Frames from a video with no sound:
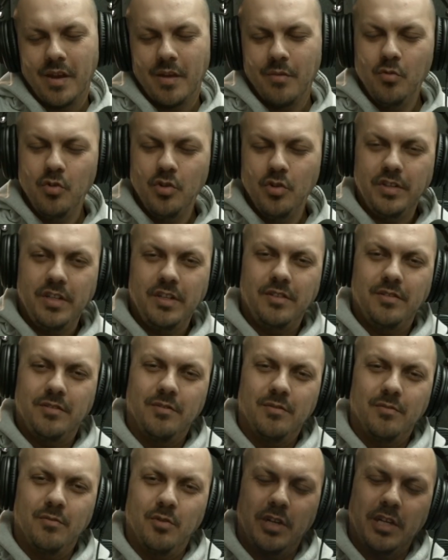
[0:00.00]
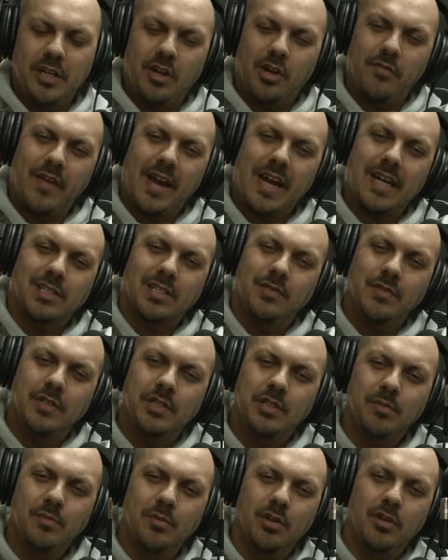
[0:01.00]
And what did kind of
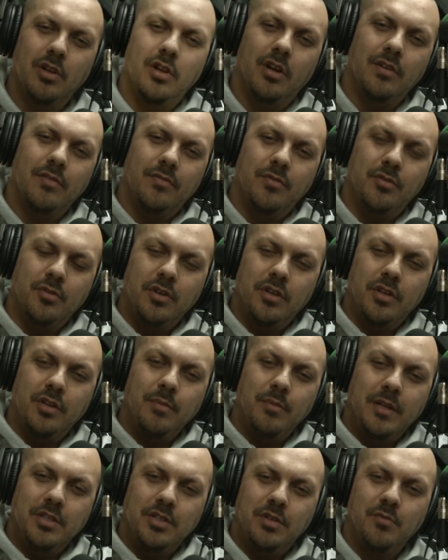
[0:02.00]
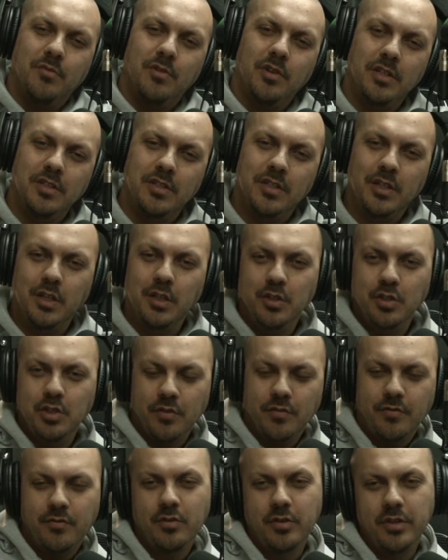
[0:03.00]
activism look like for you? You mentioned wanting to use
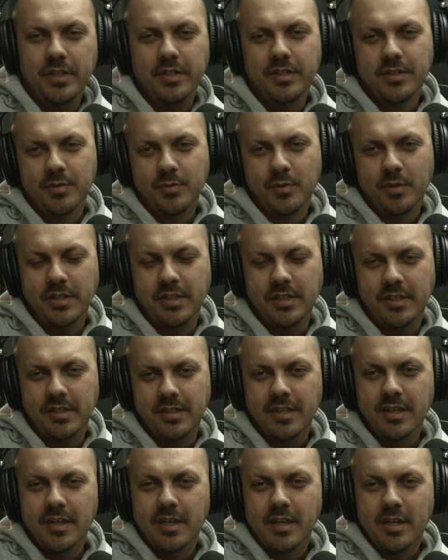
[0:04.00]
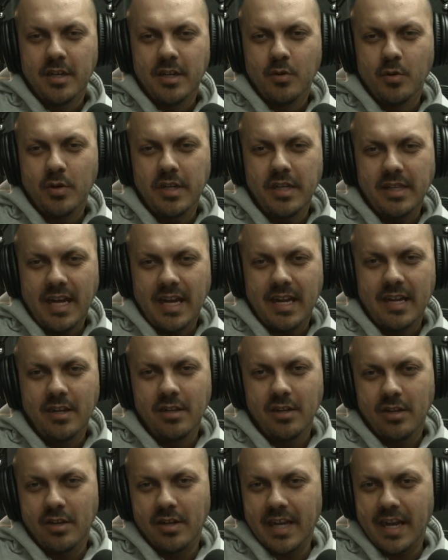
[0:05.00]
your voice. What did that
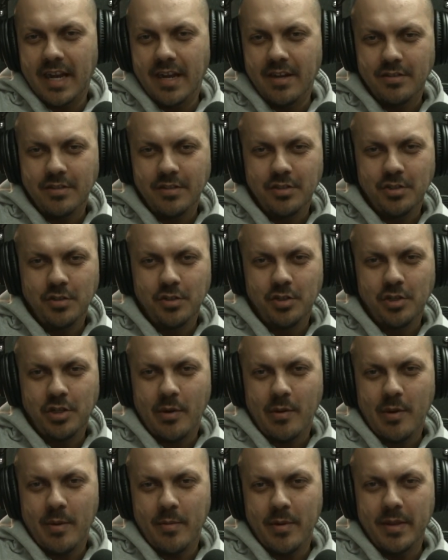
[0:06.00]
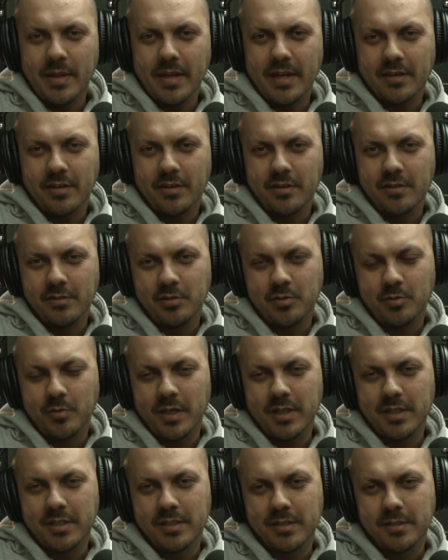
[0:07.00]
look like? How did you show up in that kind of
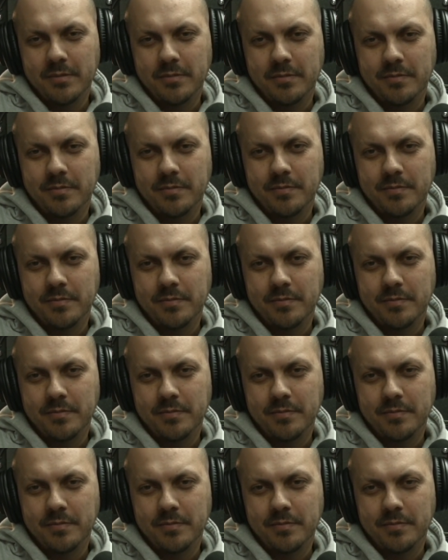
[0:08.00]
space?